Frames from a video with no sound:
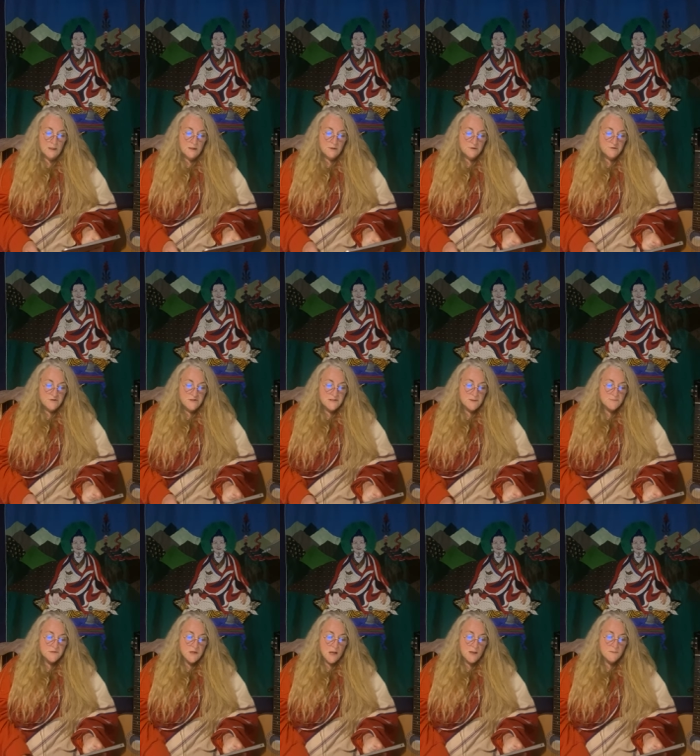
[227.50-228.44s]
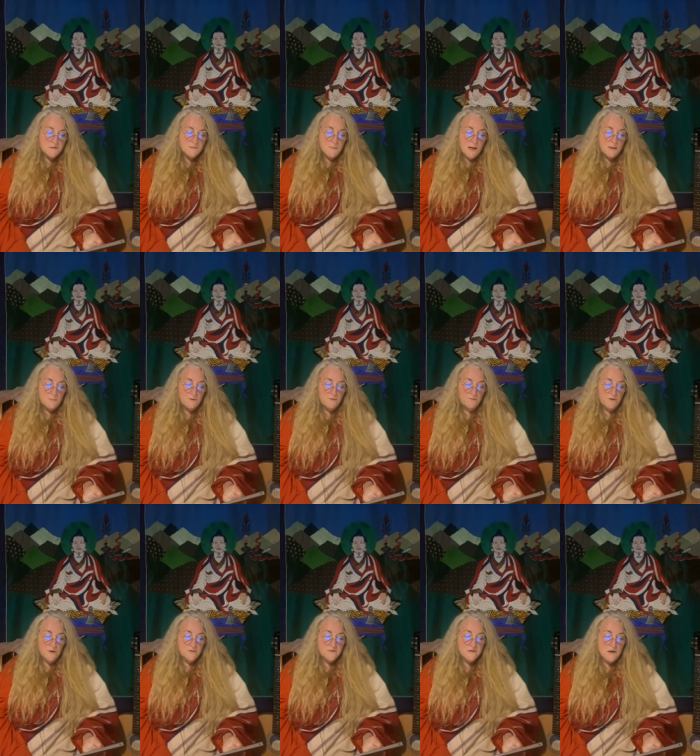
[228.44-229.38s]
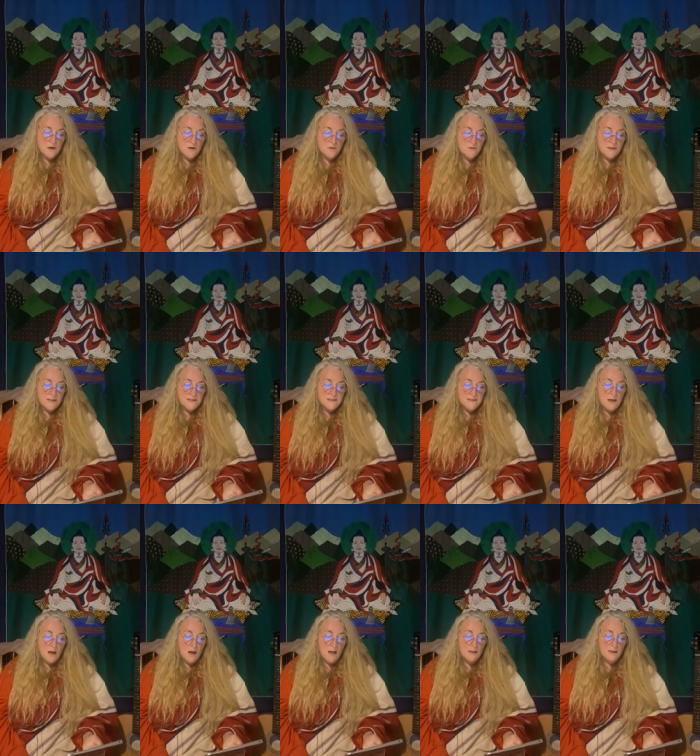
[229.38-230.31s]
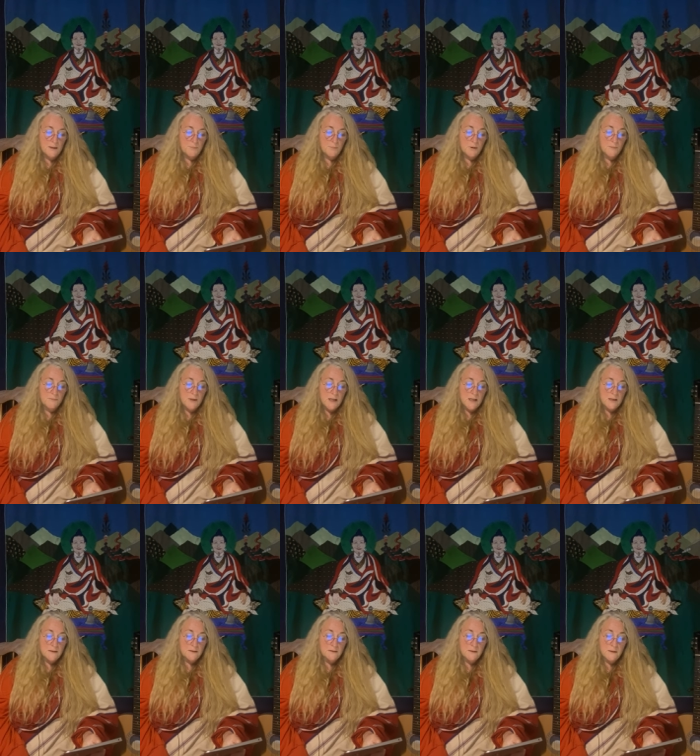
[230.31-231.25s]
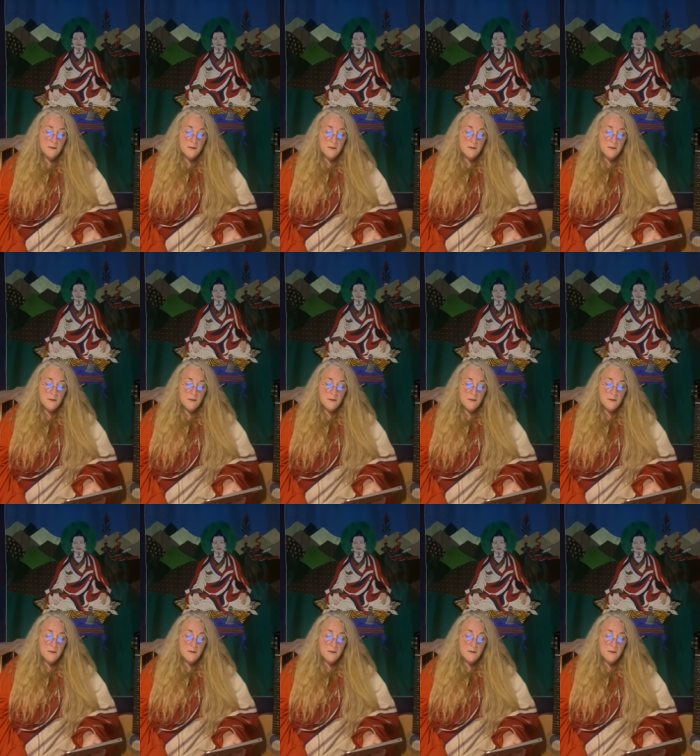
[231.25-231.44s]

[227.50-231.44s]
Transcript: She sometimes made me feel so entirely plebeian